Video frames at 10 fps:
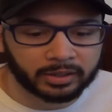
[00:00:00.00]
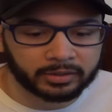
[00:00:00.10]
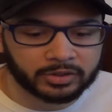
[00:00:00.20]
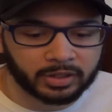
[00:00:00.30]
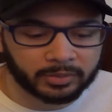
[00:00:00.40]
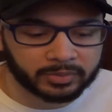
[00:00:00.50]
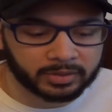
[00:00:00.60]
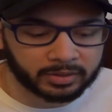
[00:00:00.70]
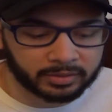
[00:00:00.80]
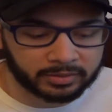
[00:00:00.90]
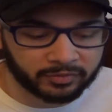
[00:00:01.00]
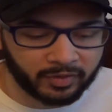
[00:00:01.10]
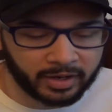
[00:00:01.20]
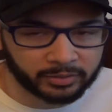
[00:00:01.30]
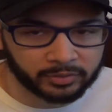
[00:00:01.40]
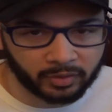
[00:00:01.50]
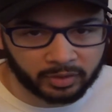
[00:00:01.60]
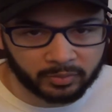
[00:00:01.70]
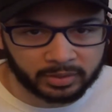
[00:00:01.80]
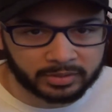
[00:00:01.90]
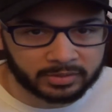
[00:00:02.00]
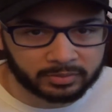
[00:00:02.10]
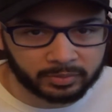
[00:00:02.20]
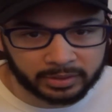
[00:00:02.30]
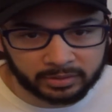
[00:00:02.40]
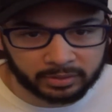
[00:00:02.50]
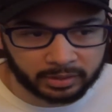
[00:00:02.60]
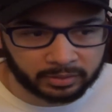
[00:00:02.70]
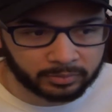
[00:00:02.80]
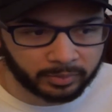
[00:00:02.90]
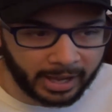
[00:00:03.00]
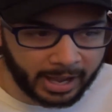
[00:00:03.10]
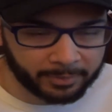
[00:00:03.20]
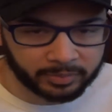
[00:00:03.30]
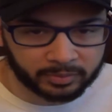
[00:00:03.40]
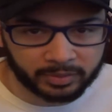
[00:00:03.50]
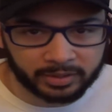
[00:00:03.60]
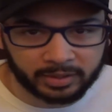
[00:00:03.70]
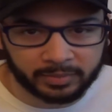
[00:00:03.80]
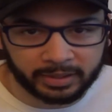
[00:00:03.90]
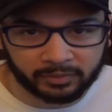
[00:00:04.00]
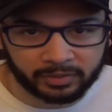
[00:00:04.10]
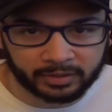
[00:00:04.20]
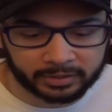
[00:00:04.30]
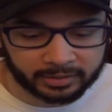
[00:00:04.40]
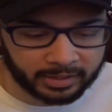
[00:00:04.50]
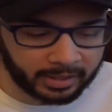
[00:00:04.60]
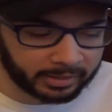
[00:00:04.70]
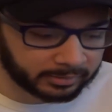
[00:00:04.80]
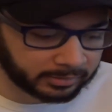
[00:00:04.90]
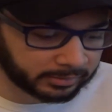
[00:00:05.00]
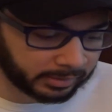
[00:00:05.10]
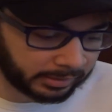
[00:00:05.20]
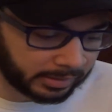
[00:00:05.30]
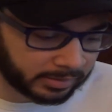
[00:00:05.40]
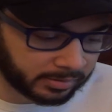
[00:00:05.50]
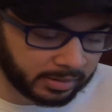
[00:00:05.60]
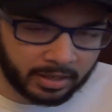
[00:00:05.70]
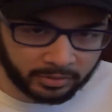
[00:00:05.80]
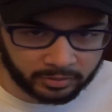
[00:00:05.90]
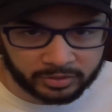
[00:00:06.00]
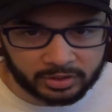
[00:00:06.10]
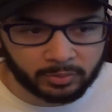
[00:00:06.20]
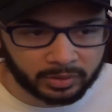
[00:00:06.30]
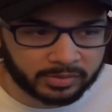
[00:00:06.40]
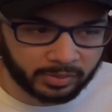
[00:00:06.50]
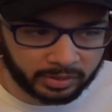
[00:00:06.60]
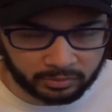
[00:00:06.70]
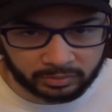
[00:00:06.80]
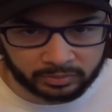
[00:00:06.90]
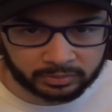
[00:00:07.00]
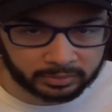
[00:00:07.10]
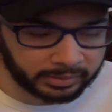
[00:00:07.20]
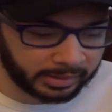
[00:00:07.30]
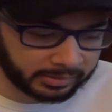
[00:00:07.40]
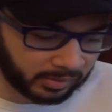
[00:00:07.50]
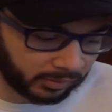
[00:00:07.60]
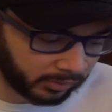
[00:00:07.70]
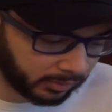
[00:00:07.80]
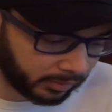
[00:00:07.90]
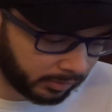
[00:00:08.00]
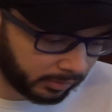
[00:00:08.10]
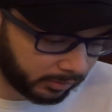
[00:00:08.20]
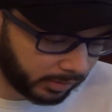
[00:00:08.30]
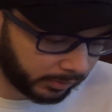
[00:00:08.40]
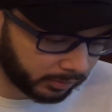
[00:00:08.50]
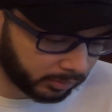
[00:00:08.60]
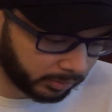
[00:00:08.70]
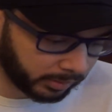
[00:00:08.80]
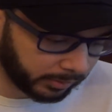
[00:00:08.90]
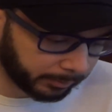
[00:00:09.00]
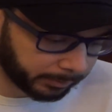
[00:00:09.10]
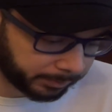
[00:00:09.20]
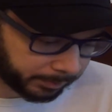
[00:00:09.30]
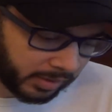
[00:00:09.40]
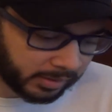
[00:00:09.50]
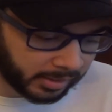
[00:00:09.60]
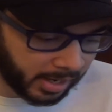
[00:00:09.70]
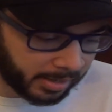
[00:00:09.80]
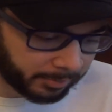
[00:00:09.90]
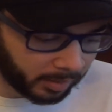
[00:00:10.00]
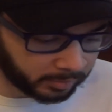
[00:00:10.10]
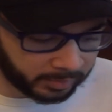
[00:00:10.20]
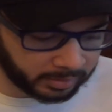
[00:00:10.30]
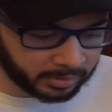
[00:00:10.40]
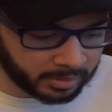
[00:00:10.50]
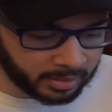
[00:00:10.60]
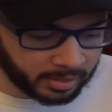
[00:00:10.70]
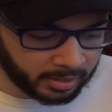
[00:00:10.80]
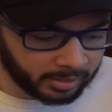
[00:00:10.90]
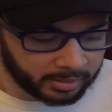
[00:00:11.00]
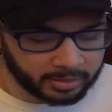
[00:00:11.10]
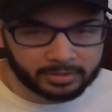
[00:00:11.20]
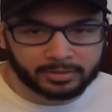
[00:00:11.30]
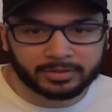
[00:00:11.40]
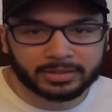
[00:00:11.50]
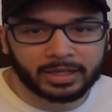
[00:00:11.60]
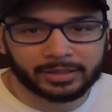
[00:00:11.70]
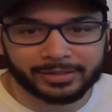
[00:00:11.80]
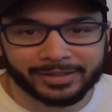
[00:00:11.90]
like she helped define who Freddy was, what happened with him and everything like that. So she was pretty useful in that sense throughout the story. One thing that kind of bugged me is